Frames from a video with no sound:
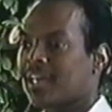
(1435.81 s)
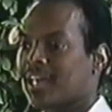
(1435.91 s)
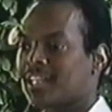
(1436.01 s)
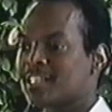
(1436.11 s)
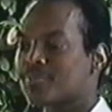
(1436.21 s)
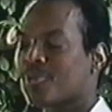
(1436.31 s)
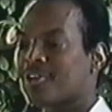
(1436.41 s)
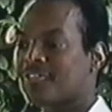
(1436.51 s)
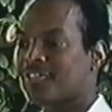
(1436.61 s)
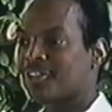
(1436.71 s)
and his
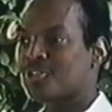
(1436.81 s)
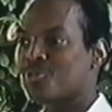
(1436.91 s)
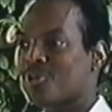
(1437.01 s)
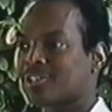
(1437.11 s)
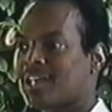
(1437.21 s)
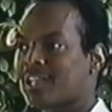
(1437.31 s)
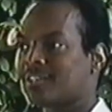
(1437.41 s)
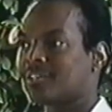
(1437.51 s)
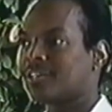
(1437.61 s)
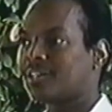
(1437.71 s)
boyfriend who worked at
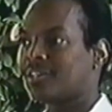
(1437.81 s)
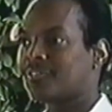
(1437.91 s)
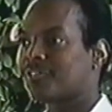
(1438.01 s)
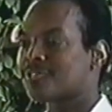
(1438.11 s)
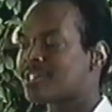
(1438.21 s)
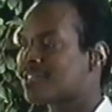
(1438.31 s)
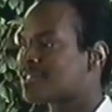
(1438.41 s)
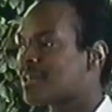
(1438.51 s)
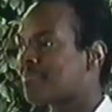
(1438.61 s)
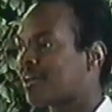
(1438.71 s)
uh, First
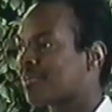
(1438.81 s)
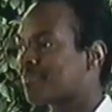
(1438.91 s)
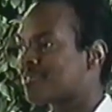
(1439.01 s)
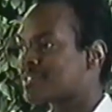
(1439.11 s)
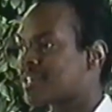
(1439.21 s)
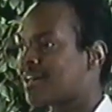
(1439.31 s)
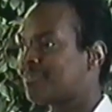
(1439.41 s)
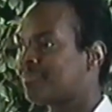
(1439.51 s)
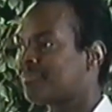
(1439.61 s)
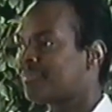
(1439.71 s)
Interstate Bank of Burnside,
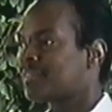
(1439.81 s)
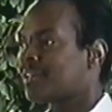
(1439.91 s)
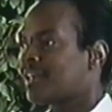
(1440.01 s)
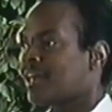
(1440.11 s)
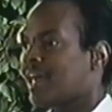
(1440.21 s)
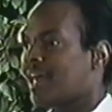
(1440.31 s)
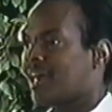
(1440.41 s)
mm-hmm.